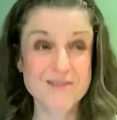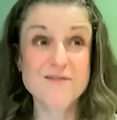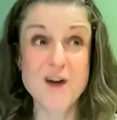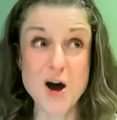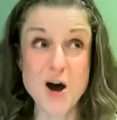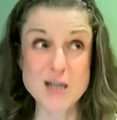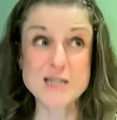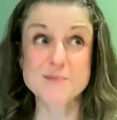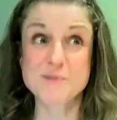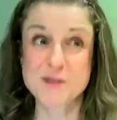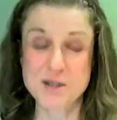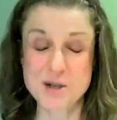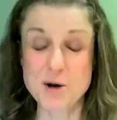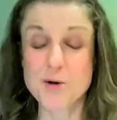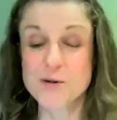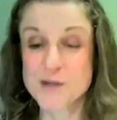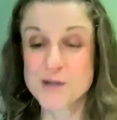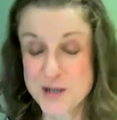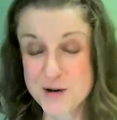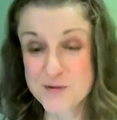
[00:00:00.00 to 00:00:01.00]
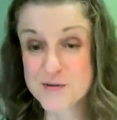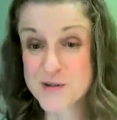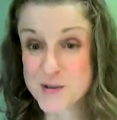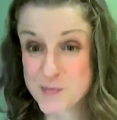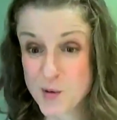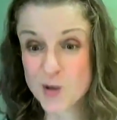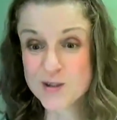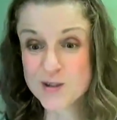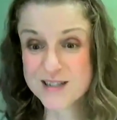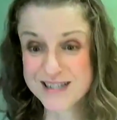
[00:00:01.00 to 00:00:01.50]
The vast majority of
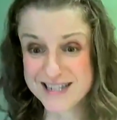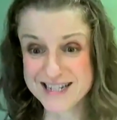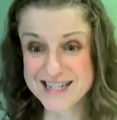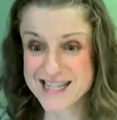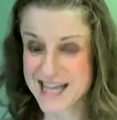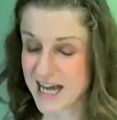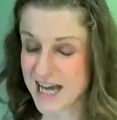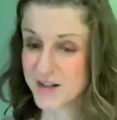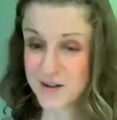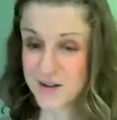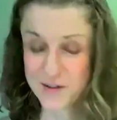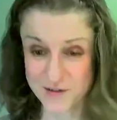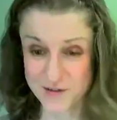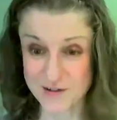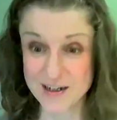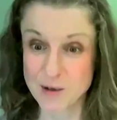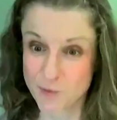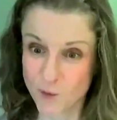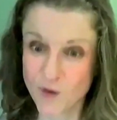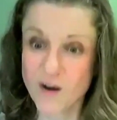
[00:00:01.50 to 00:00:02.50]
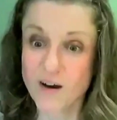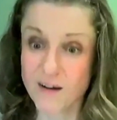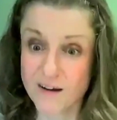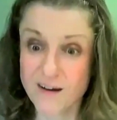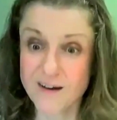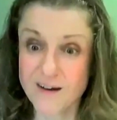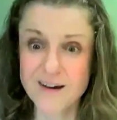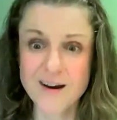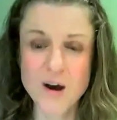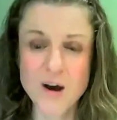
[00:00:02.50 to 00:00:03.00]
responses, thankfully,
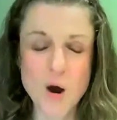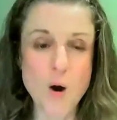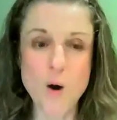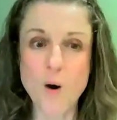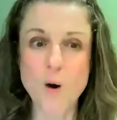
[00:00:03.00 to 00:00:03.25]
were,